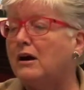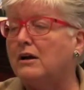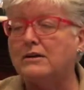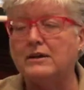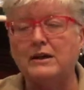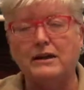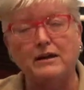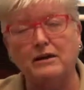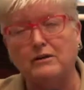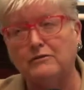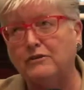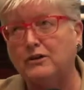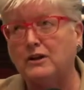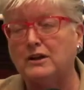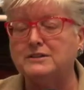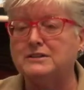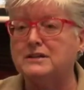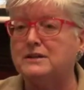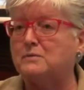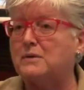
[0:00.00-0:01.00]
okay, I'll
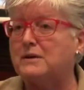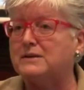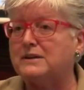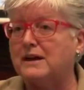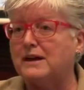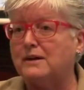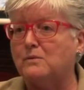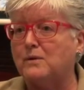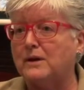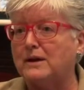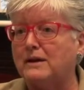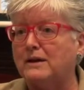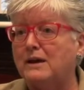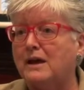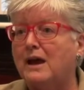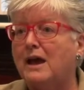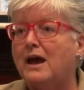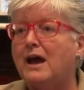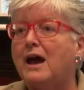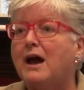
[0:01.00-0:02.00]
volunteer 1 day a week.
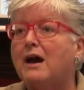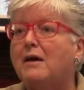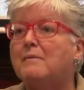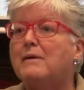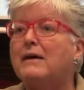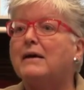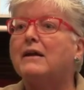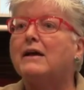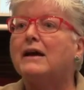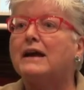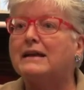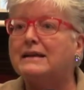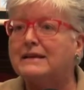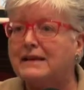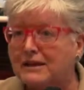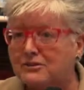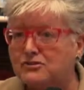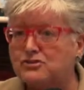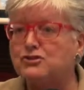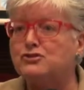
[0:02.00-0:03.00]
But it
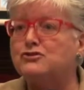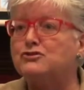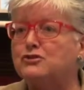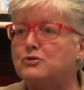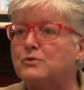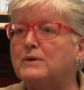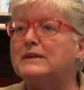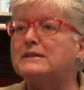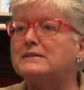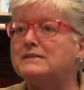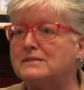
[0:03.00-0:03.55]
gets you doing